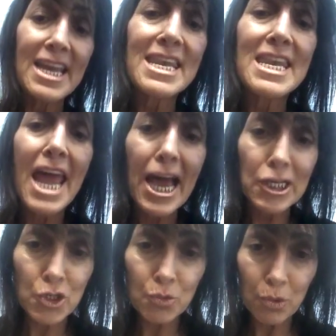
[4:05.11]
a
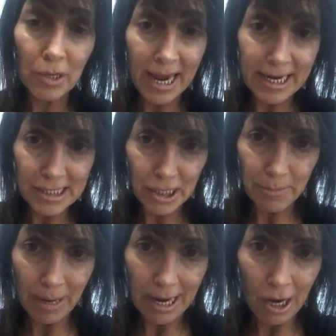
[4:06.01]
natural
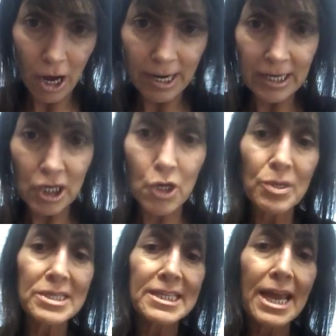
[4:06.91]
antibiotic. You
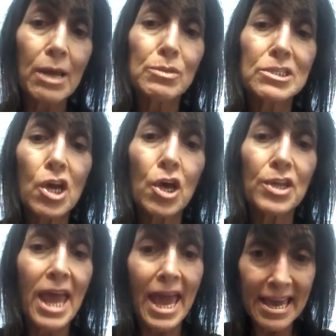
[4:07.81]
can take what's
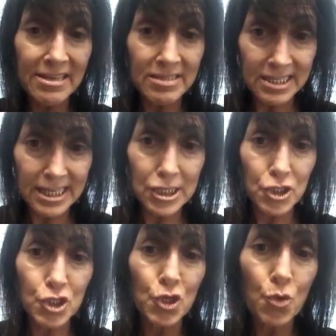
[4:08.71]
called
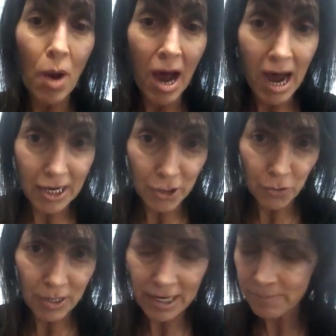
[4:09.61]

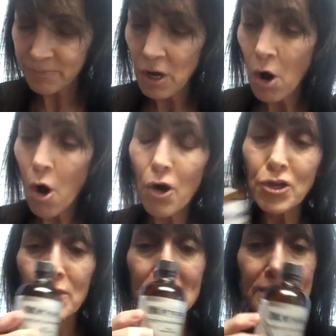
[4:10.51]
AC200, or
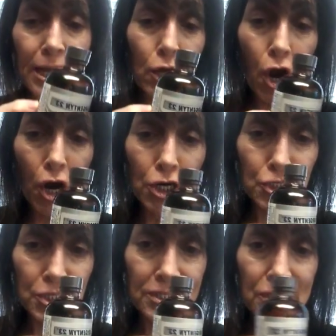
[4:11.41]
you could take
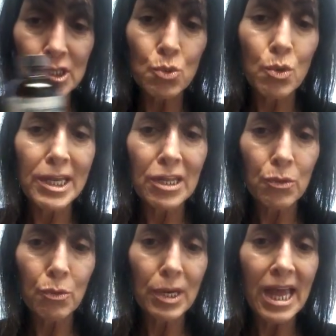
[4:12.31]
Argentyn
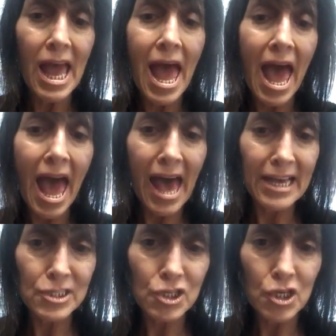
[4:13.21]
23.
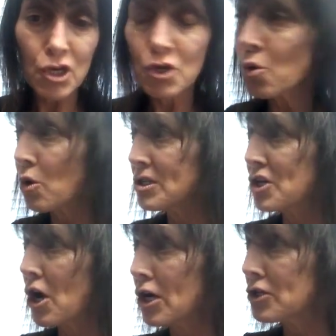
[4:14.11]
Ask your
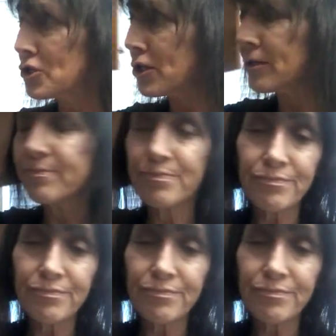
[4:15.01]
doctor.